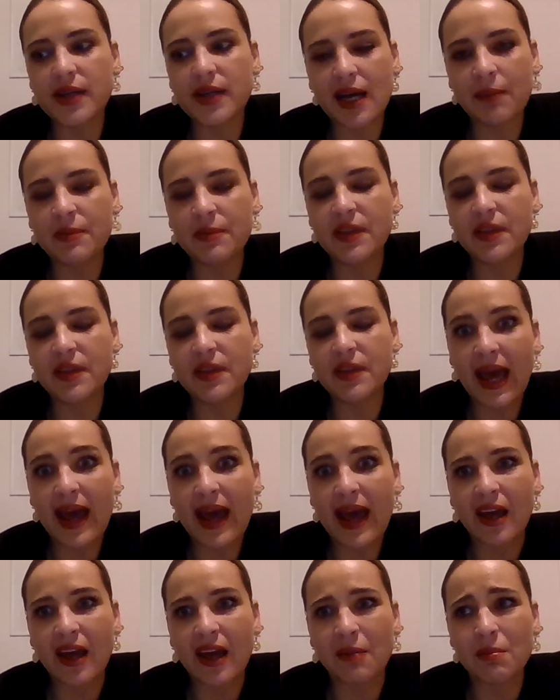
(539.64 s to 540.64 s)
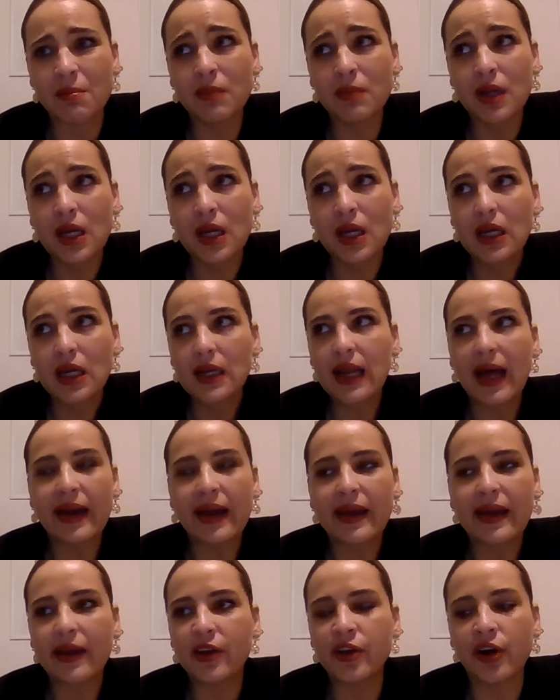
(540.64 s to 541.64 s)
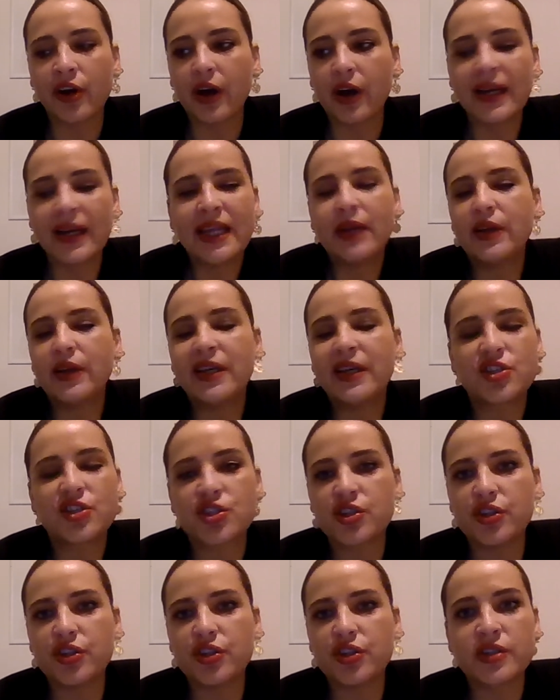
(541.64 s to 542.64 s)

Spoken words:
up their game, like, and he just used an